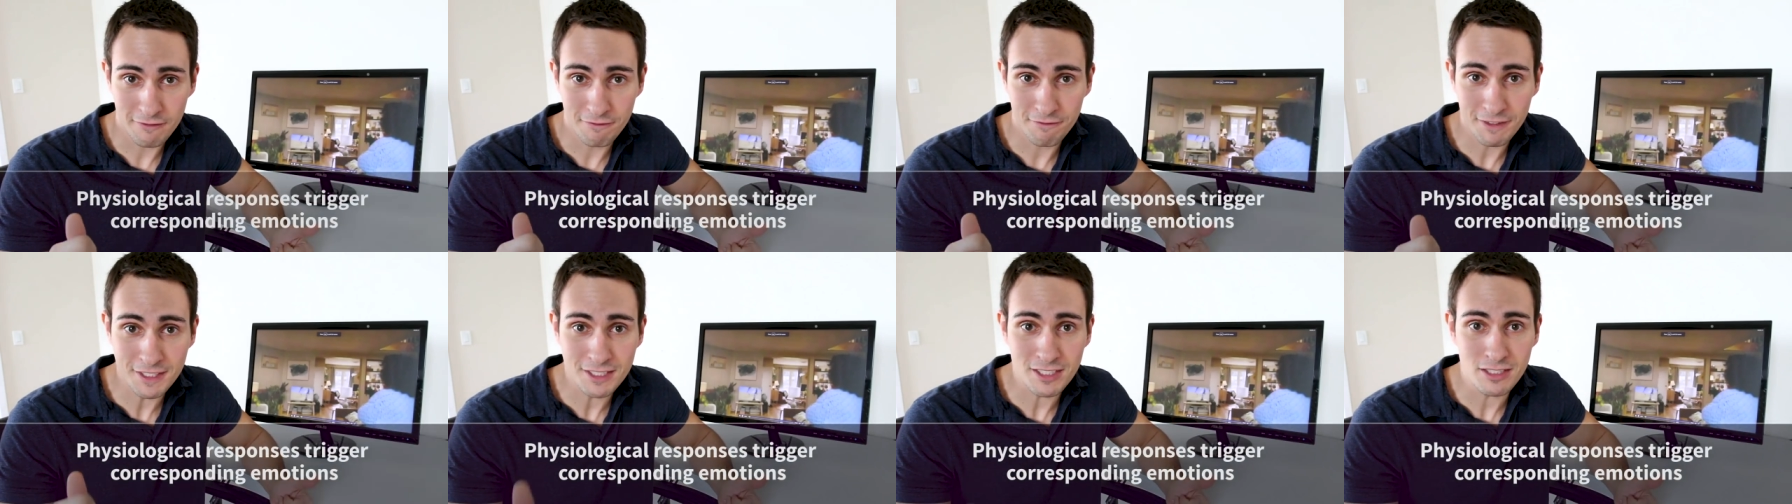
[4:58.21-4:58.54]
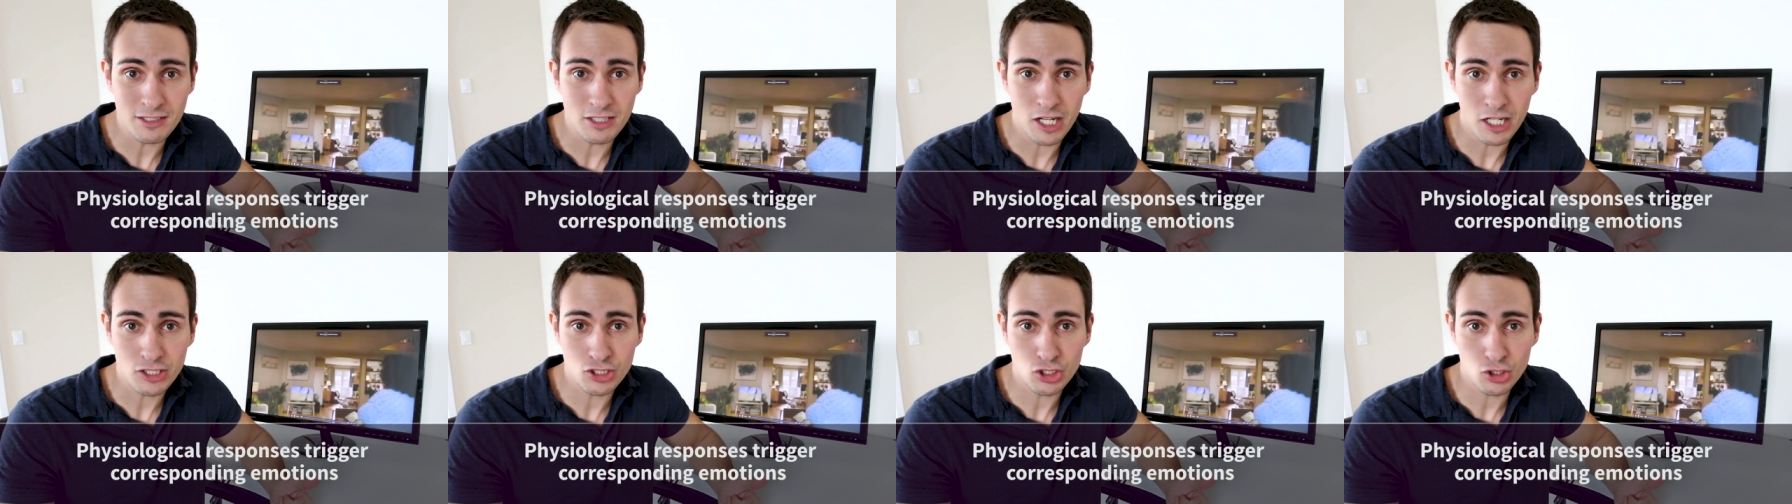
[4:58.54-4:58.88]

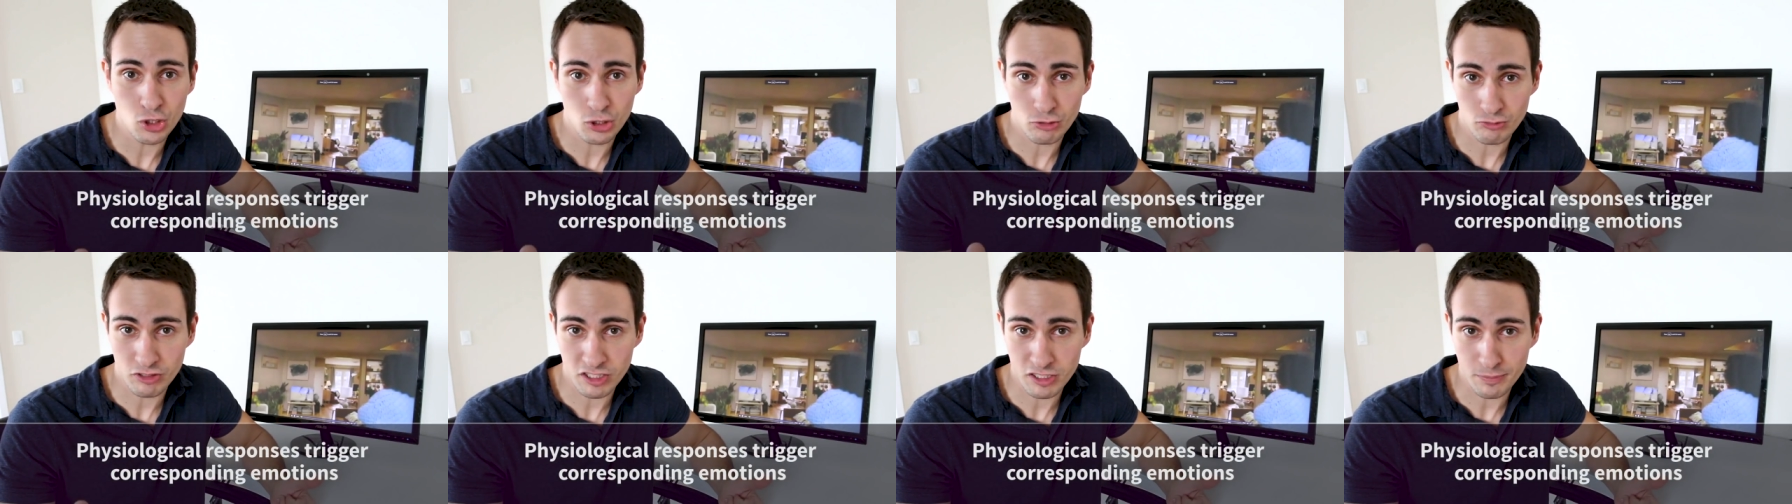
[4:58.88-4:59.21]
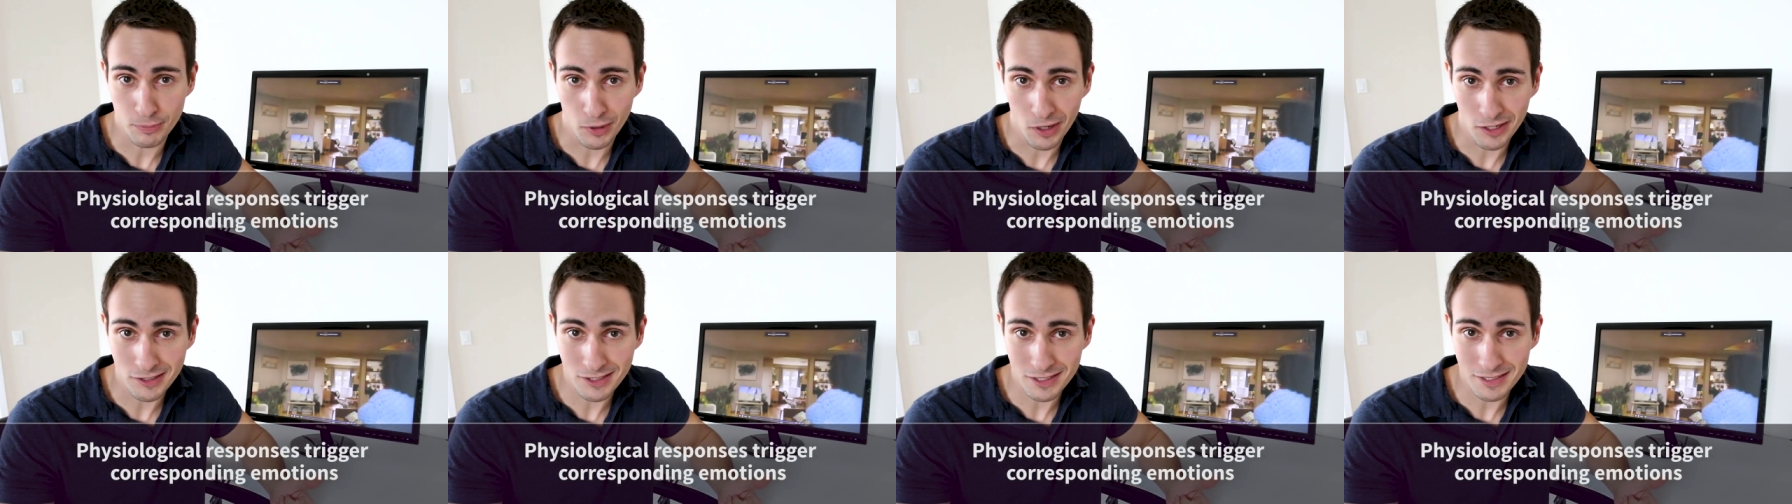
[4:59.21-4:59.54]
physiological
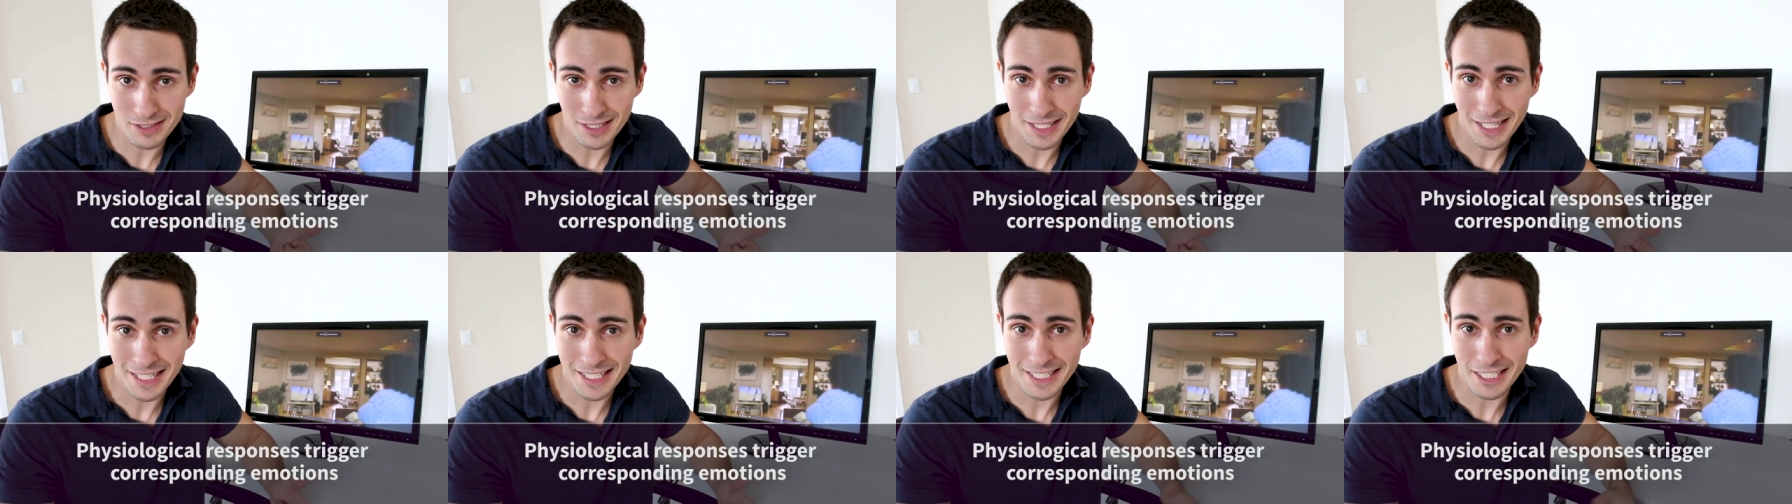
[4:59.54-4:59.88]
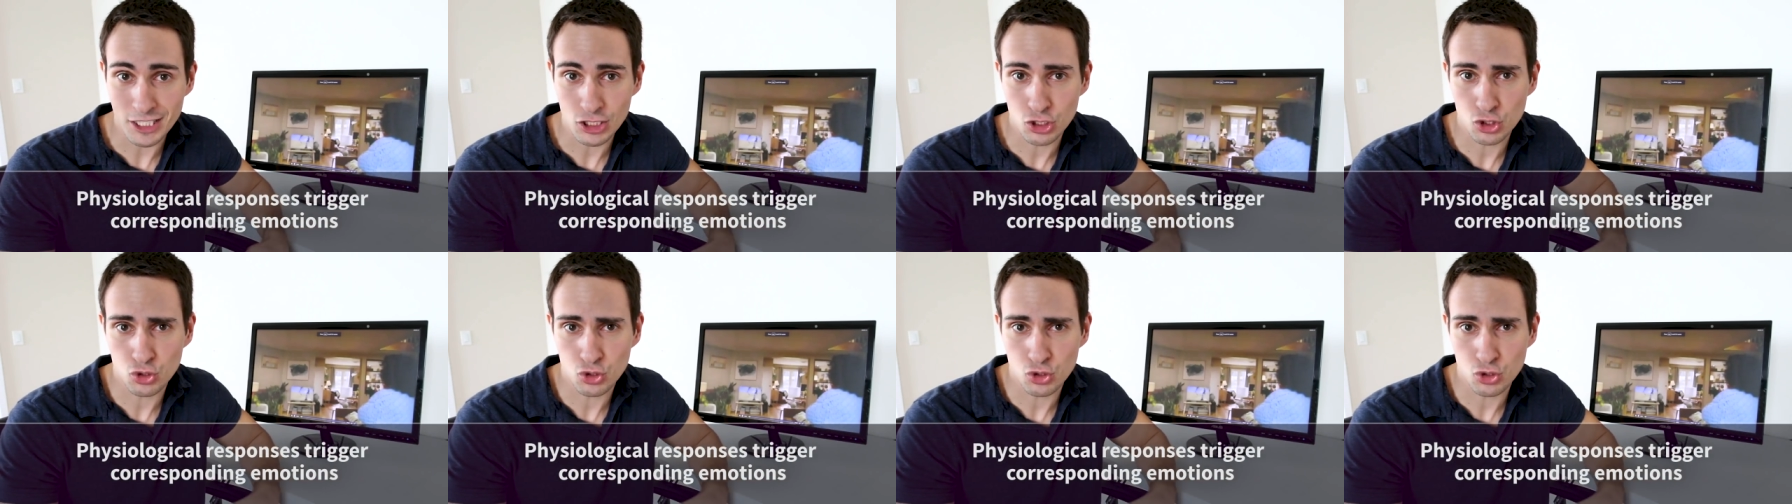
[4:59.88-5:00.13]
responses can